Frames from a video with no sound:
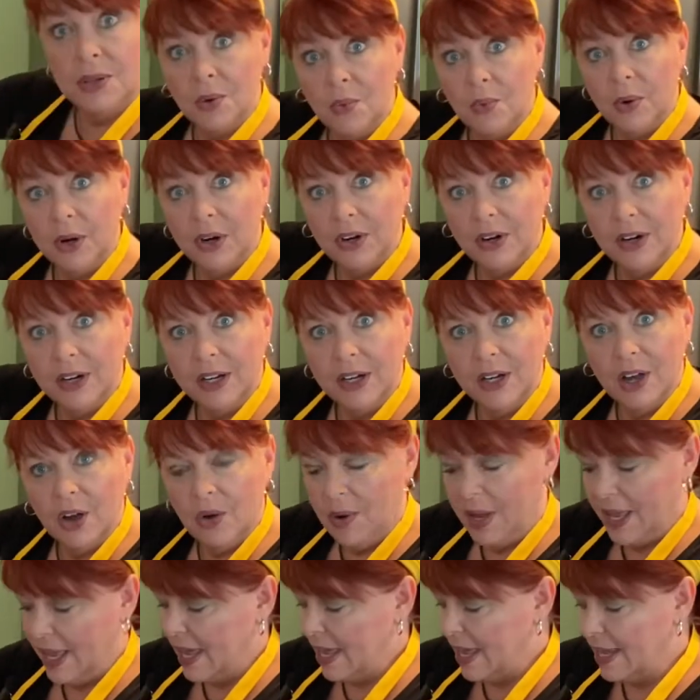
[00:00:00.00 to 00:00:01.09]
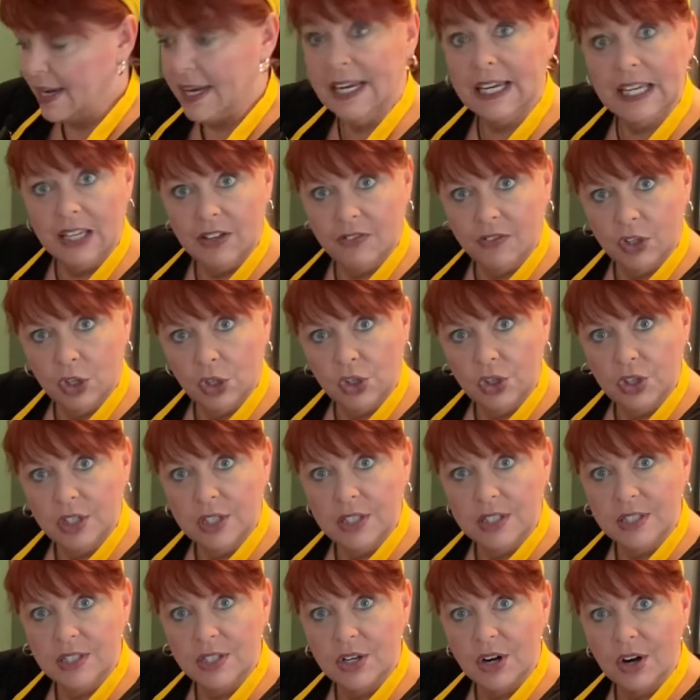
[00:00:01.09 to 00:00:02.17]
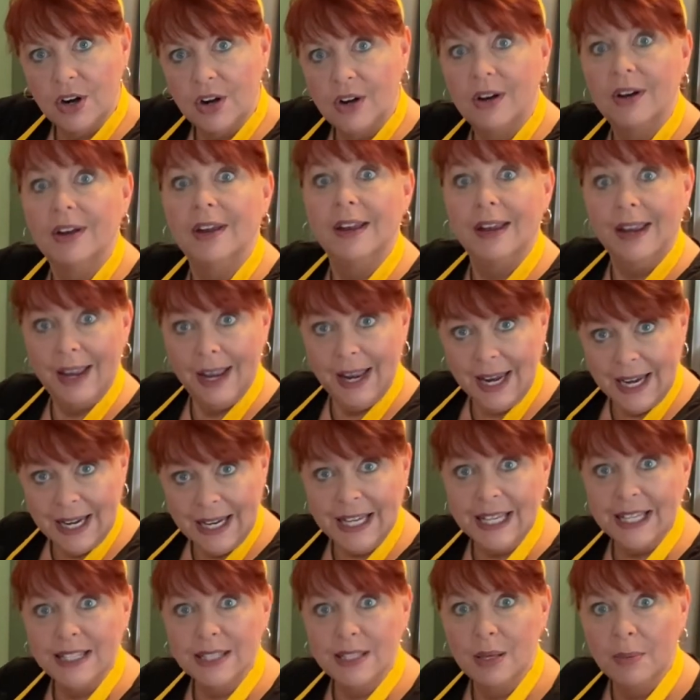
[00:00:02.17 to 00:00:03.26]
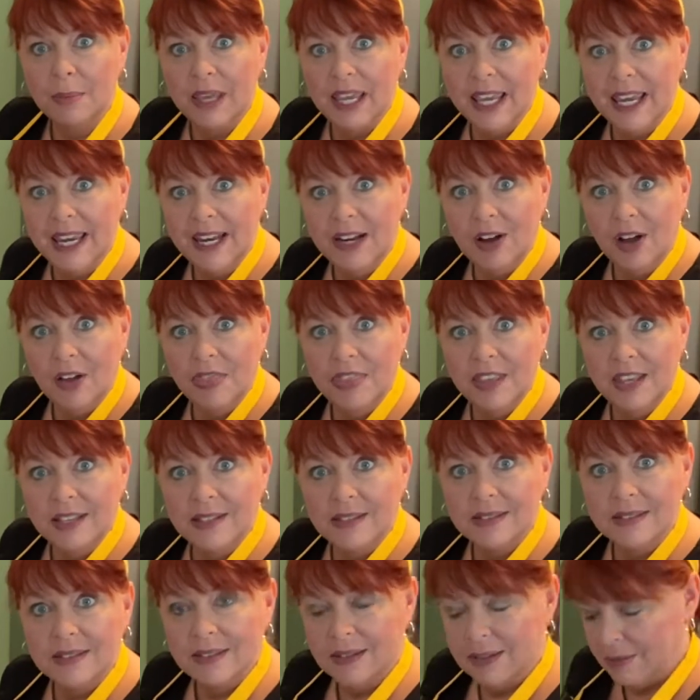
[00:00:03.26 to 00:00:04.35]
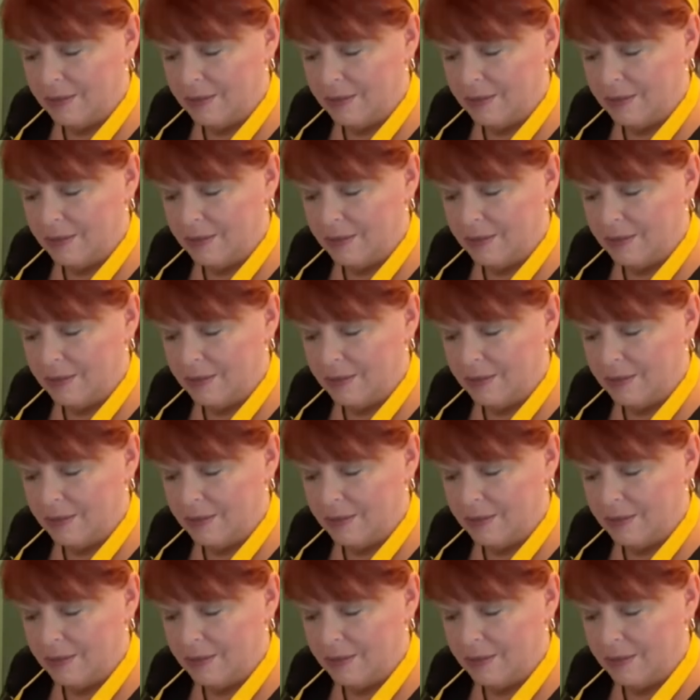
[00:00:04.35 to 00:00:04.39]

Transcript: So we're gonna go ahead, give it a good stir, and get some heat on this.